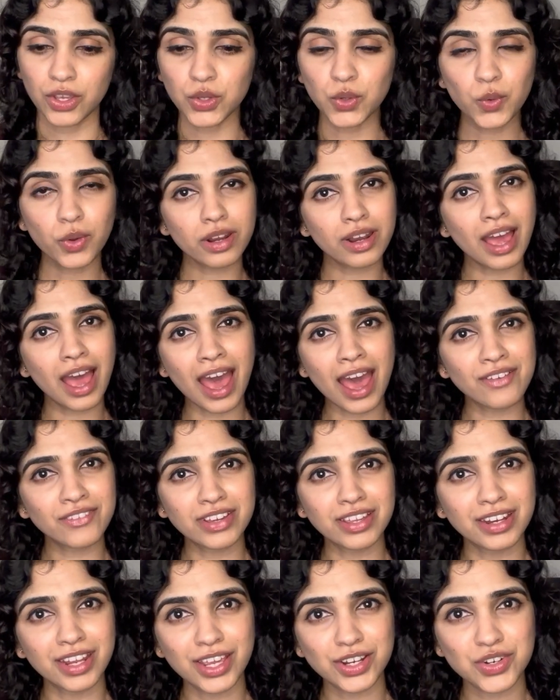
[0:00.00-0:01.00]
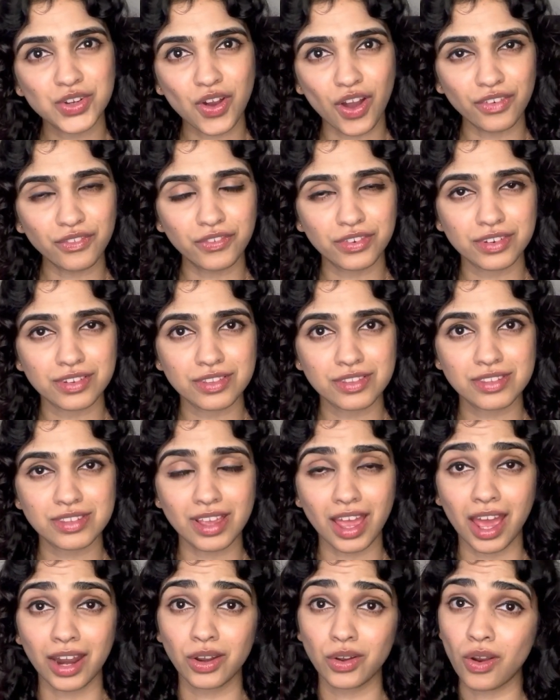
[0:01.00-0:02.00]
You can have innate confidence
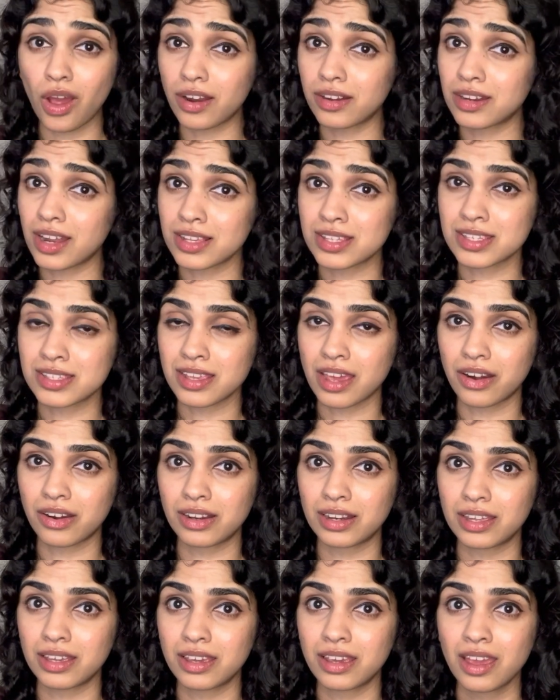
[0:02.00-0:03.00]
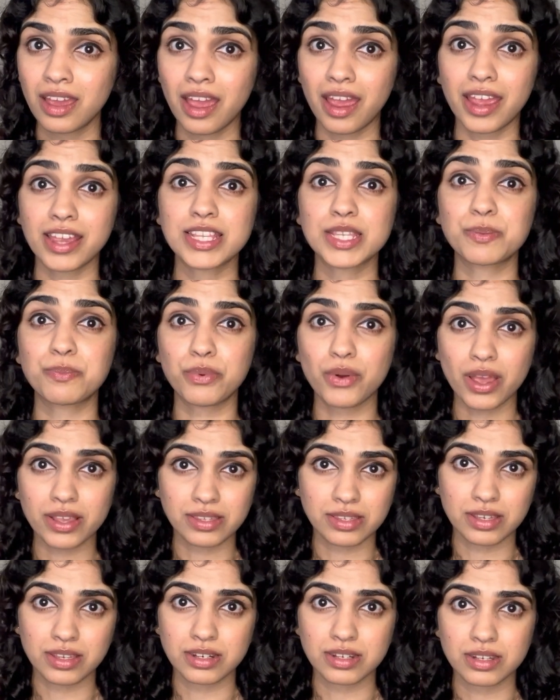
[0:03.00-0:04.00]
and not necessarily
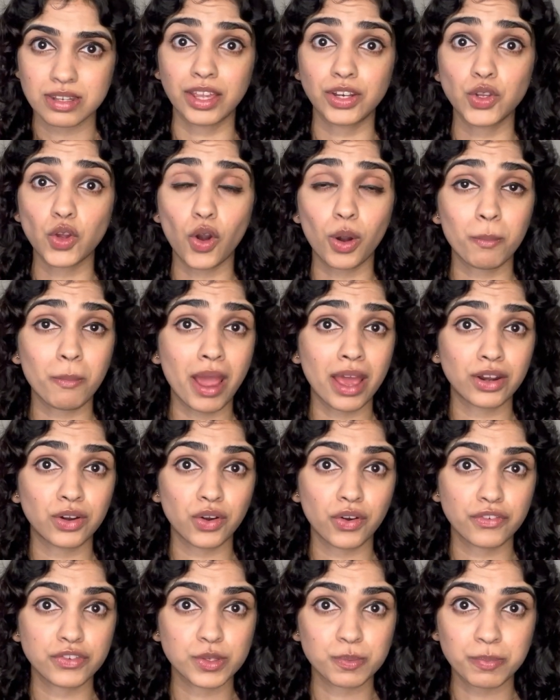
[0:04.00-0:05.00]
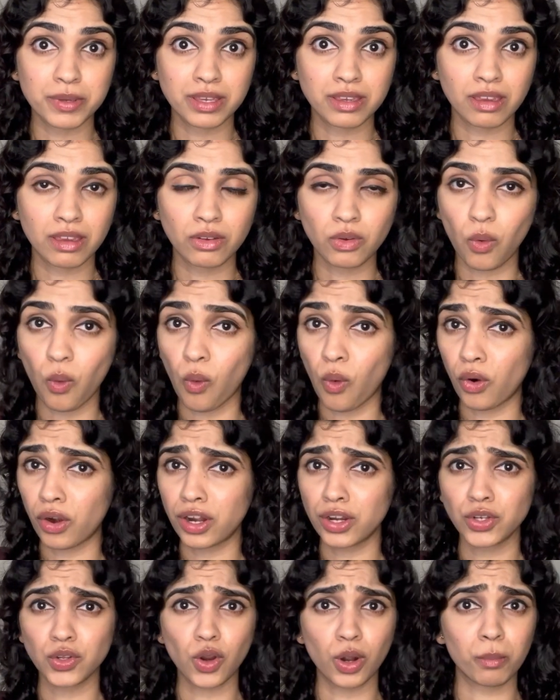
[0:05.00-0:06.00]
express it in your manner of speaking or
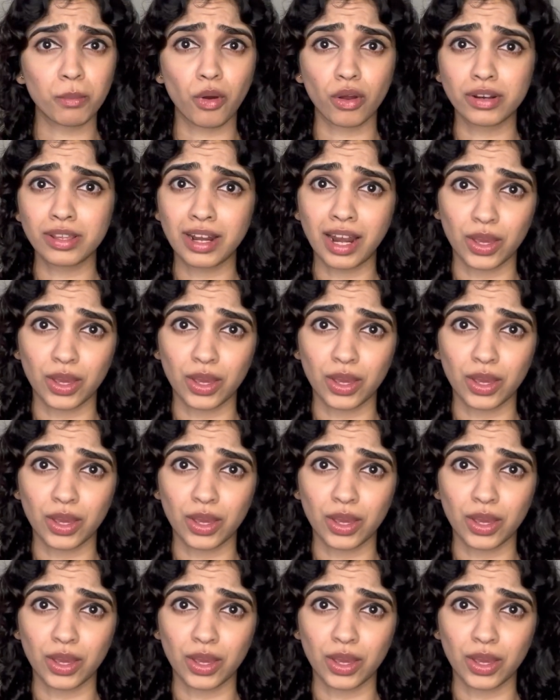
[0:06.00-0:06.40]
in your body